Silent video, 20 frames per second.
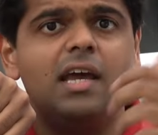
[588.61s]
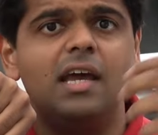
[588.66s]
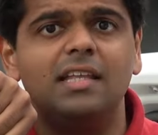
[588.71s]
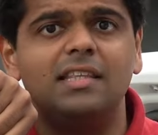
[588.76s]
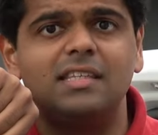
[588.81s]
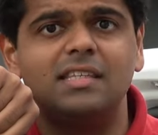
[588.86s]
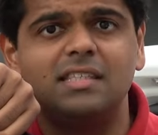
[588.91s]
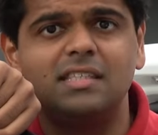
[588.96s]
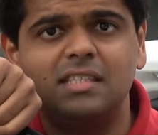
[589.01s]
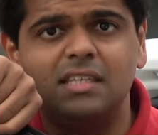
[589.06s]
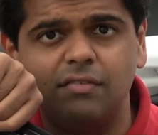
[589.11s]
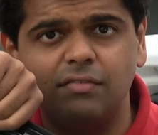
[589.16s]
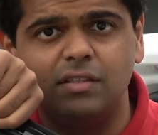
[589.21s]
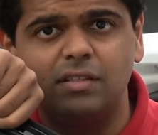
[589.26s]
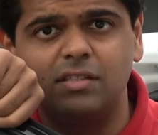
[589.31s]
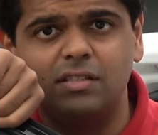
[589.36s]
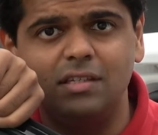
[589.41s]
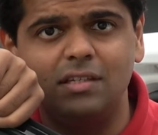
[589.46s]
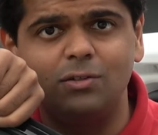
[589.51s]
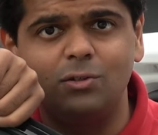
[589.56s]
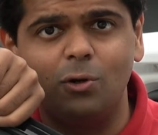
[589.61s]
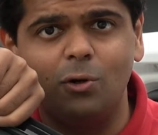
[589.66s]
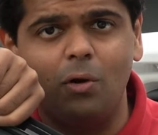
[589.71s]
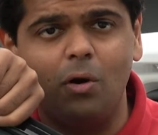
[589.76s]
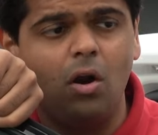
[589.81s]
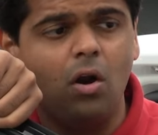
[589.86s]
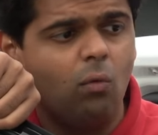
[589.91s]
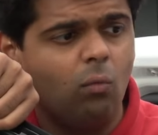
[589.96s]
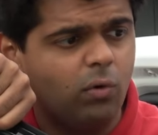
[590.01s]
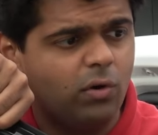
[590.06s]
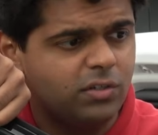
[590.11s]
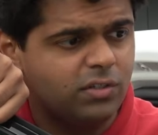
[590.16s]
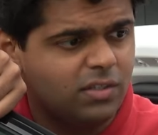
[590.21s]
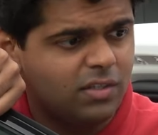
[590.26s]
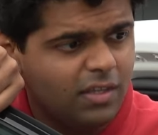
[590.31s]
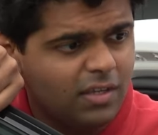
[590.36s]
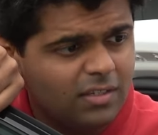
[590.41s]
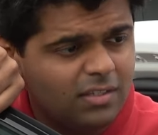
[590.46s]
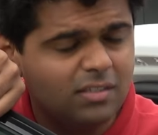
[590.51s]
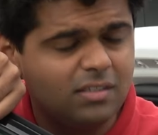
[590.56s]
It's a 7-seater,
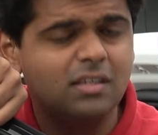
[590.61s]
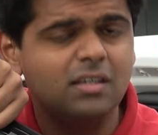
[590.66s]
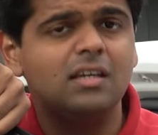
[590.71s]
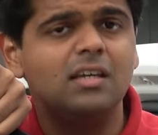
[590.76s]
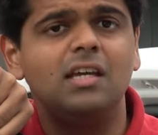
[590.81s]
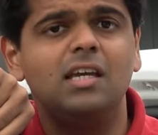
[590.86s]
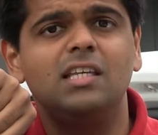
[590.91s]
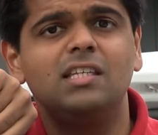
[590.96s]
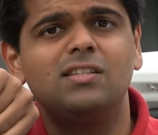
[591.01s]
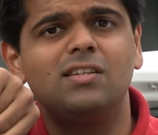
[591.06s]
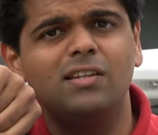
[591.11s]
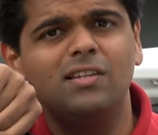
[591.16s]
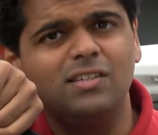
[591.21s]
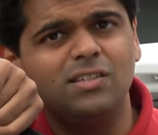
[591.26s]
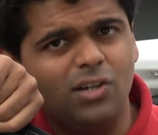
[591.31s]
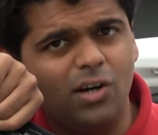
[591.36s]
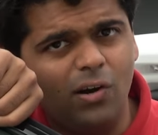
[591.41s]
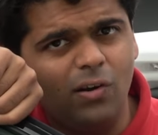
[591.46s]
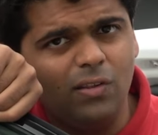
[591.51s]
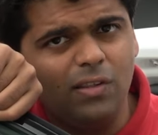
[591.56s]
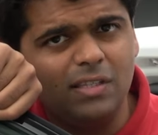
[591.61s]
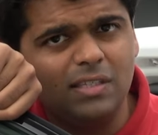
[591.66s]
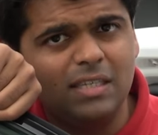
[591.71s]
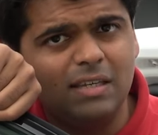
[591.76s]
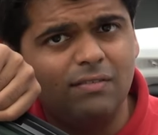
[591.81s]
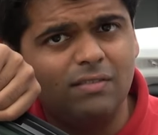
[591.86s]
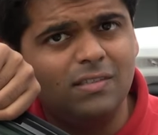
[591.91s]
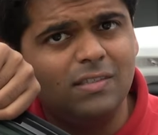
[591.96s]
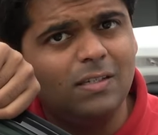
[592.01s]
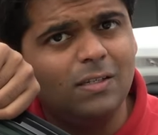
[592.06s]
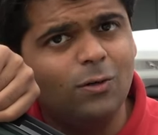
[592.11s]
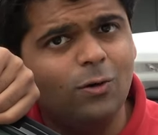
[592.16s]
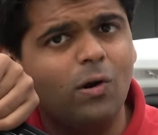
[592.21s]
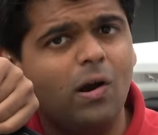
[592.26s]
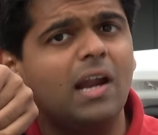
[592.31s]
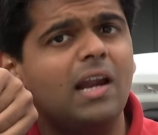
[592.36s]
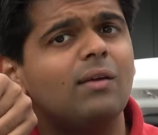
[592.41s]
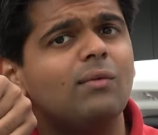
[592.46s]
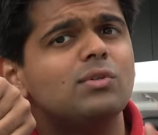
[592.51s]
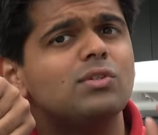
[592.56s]
whereas this is not entirely a 7-seater
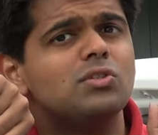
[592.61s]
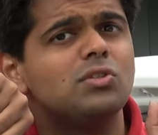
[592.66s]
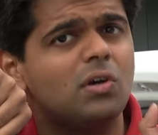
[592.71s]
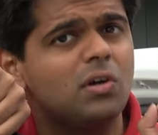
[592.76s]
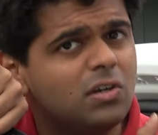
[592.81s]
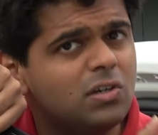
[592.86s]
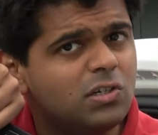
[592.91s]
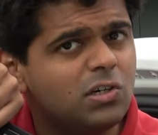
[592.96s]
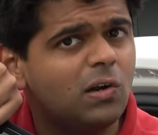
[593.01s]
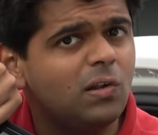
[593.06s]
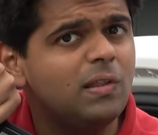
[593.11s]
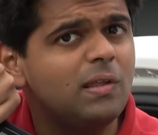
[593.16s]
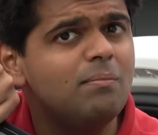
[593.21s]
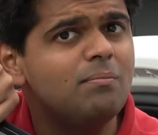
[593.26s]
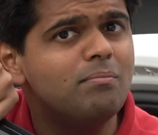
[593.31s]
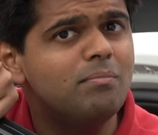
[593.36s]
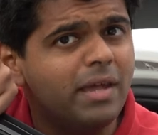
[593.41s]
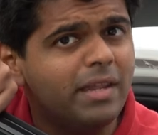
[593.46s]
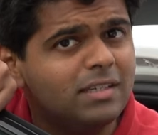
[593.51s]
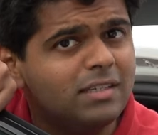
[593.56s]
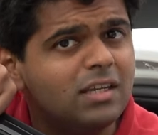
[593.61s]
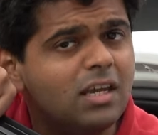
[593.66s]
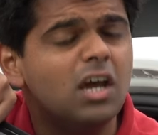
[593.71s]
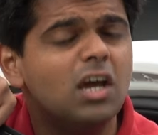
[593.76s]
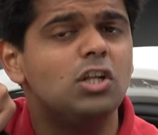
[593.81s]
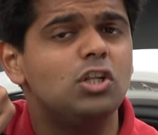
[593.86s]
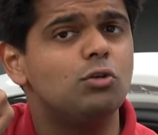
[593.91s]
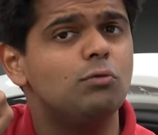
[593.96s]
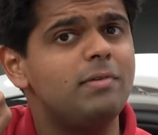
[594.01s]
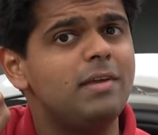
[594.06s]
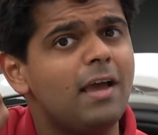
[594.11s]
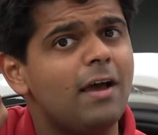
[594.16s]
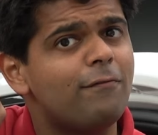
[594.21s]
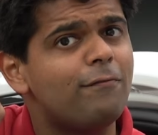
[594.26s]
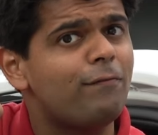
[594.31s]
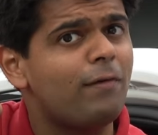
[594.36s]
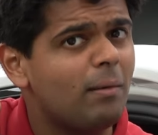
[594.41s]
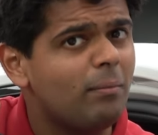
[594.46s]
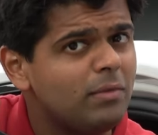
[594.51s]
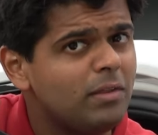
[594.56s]
and it was not entirely meant to be a
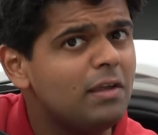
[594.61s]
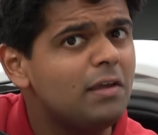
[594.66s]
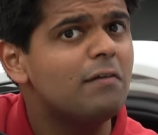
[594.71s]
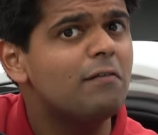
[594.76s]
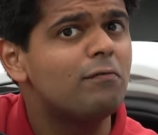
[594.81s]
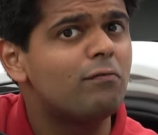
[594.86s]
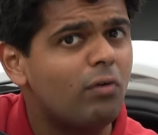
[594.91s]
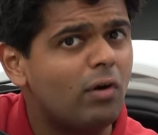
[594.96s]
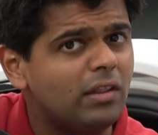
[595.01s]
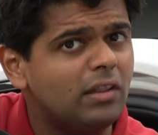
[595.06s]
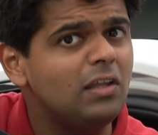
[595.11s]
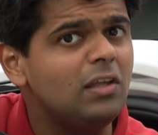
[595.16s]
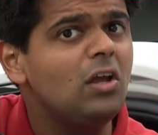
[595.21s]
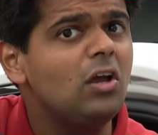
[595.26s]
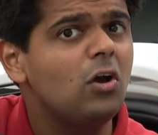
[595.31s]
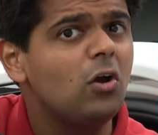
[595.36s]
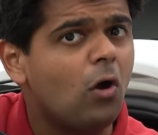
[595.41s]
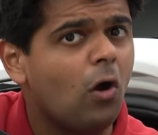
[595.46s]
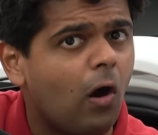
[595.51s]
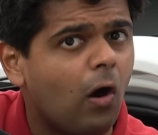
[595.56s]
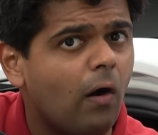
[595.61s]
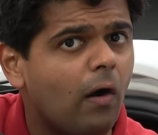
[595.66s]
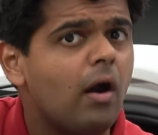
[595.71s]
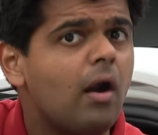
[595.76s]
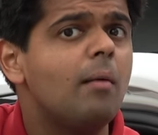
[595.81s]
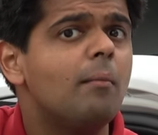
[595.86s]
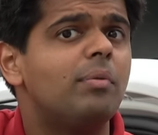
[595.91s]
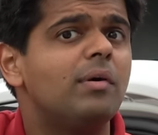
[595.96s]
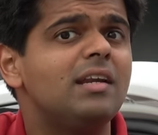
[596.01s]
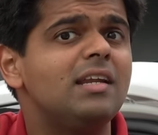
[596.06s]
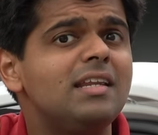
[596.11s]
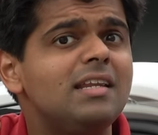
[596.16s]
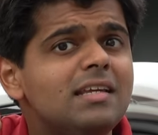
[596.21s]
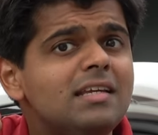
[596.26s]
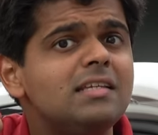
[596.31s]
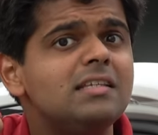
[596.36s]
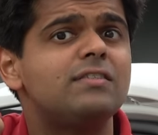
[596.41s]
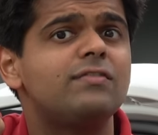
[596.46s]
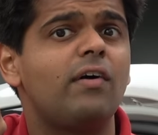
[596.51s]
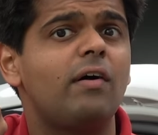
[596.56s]
family-friendly car. But it
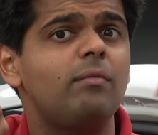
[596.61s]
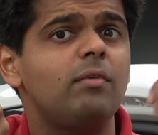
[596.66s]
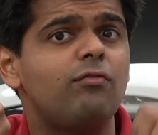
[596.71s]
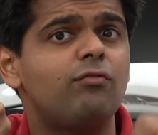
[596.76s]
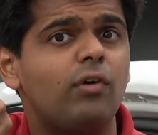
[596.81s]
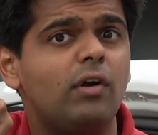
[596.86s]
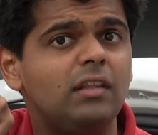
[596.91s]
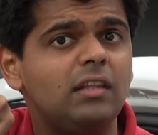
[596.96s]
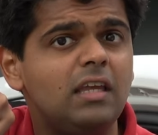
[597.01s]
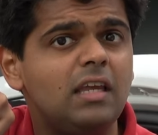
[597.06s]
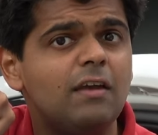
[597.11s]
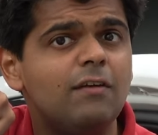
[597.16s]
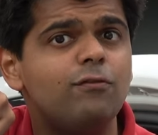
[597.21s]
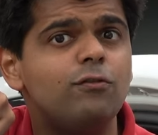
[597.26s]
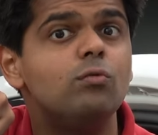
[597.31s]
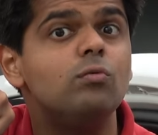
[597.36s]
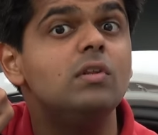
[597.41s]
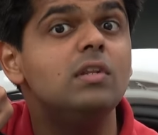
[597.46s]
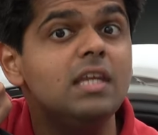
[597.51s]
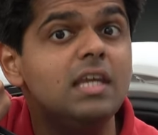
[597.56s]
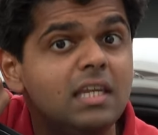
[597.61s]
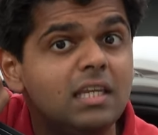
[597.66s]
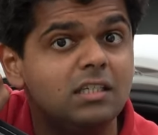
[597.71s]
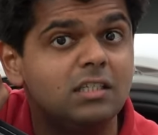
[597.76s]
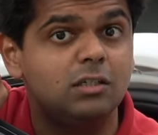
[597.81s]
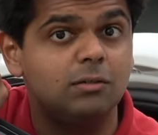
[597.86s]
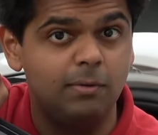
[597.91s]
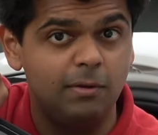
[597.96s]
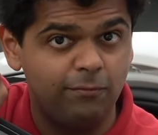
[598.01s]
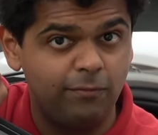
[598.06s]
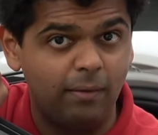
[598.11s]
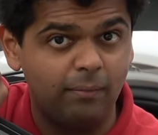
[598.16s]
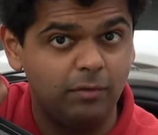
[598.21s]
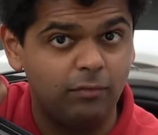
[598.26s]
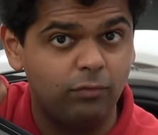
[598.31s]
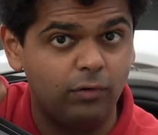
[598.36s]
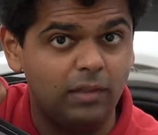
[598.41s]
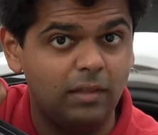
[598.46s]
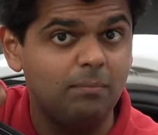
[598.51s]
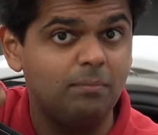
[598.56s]
is family-friendly if you need it to be
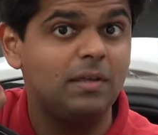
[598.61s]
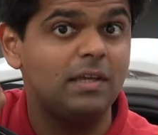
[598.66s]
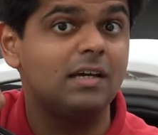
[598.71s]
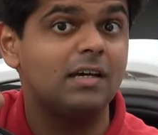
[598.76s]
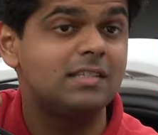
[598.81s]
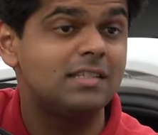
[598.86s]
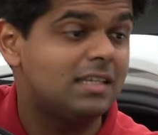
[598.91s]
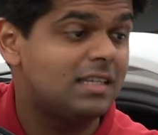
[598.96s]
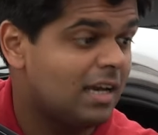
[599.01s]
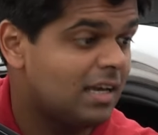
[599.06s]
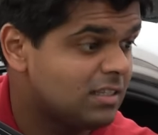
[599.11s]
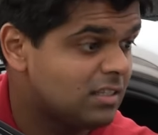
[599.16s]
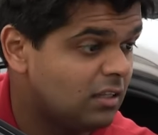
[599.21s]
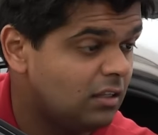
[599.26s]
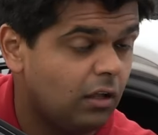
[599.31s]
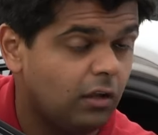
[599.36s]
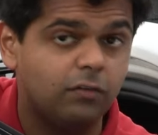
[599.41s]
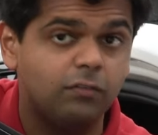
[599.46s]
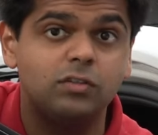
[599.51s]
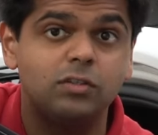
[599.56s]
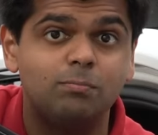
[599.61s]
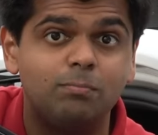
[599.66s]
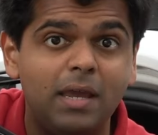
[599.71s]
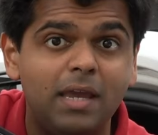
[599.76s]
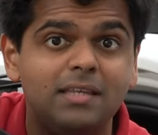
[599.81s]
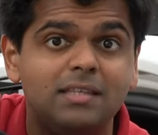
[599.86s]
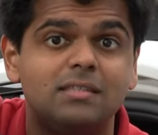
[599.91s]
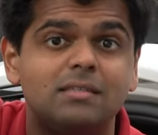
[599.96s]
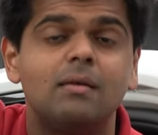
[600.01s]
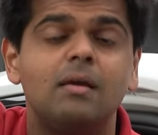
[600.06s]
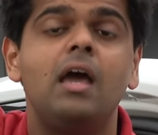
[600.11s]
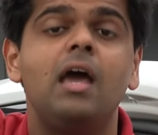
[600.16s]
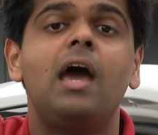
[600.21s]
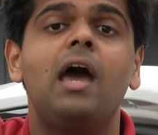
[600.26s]
family-friendly, because it has a lot of space.